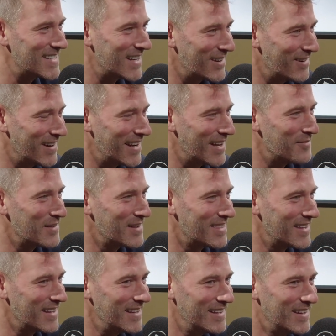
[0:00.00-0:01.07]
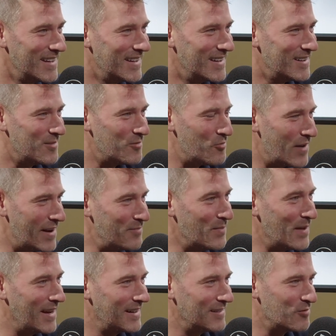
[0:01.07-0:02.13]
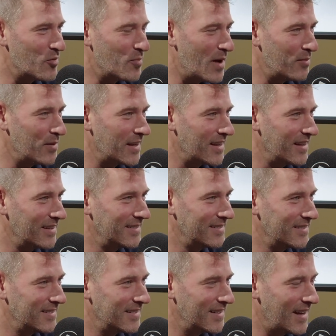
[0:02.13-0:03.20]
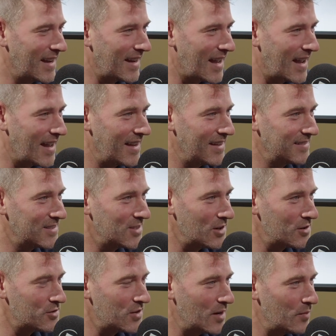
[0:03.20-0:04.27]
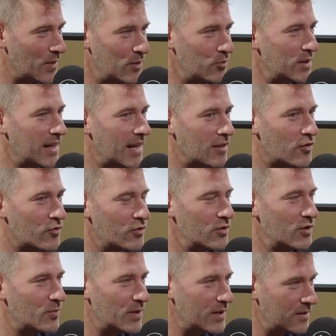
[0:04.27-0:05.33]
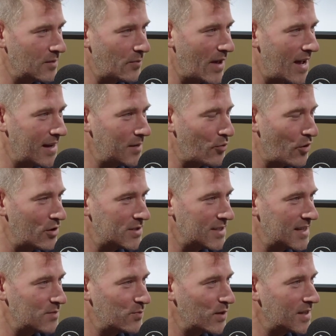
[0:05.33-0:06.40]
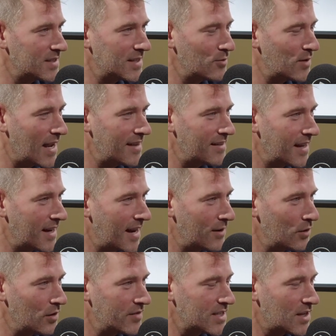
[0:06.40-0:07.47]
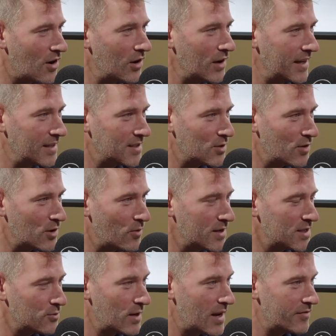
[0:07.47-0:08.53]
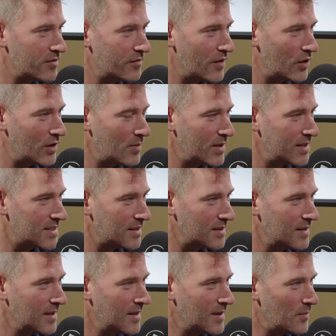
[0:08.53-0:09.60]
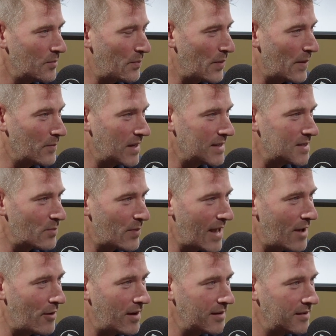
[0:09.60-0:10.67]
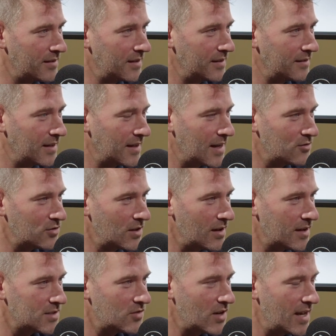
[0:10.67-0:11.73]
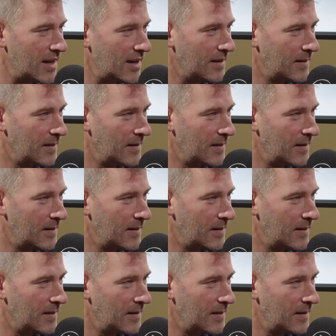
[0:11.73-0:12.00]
So you end up with the red meat Republican, aka Donald Trump. He wouldn't get through the party process because he would alienate all of his colleagues, who are the ones who would have to vote him into power in a country like Australia.